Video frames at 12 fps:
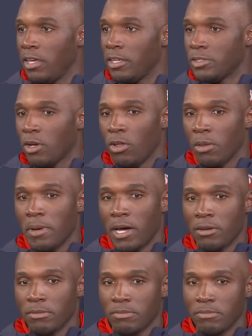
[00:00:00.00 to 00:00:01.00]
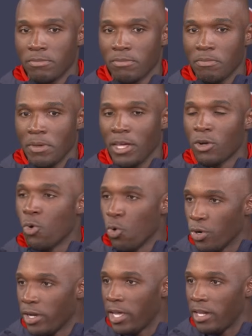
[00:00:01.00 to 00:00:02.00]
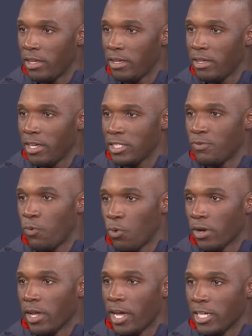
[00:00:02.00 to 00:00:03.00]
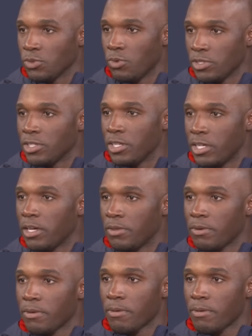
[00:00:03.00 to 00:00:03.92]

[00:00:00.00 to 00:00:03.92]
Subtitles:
It's all about being coordinated as four guys rushing together.